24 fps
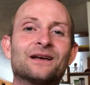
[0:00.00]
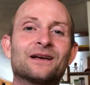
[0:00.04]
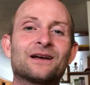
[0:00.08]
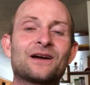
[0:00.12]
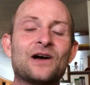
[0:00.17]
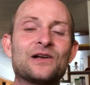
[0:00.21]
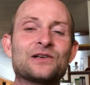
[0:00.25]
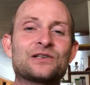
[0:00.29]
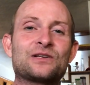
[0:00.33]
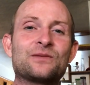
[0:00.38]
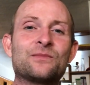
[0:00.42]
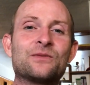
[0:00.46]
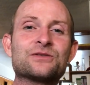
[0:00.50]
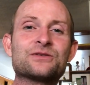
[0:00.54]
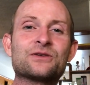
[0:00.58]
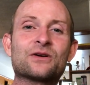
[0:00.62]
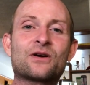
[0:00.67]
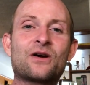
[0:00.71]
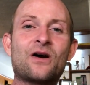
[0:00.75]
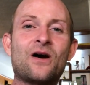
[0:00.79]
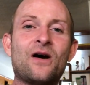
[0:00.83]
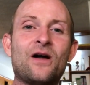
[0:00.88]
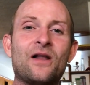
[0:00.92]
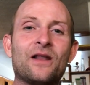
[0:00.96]
Customers are
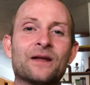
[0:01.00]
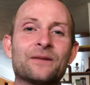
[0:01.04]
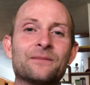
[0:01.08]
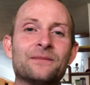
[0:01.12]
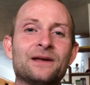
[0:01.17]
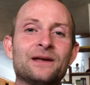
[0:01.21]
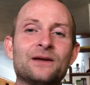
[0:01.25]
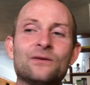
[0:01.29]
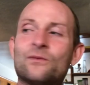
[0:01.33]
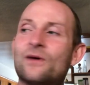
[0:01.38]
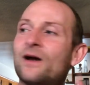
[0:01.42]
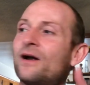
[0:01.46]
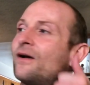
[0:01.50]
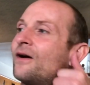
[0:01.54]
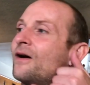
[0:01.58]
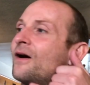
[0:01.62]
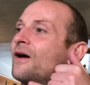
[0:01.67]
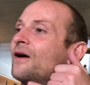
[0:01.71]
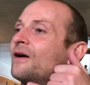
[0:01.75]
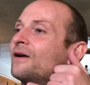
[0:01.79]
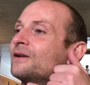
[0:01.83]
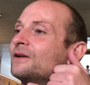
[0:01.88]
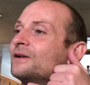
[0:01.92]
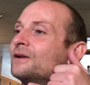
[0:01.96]
calling me. Where
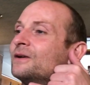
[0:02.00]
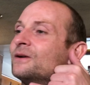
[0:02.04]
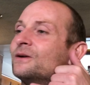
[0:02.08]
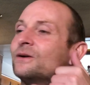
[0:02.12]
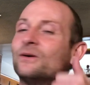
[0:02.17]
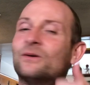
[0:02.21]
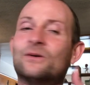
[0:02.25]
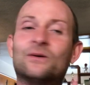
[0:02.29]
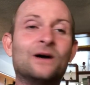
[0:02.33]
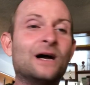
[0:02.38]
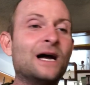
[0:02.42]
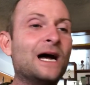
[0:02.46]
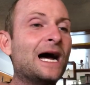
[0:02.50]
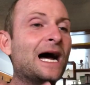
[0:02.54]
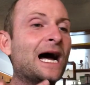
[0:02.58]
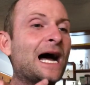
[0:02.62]
are you?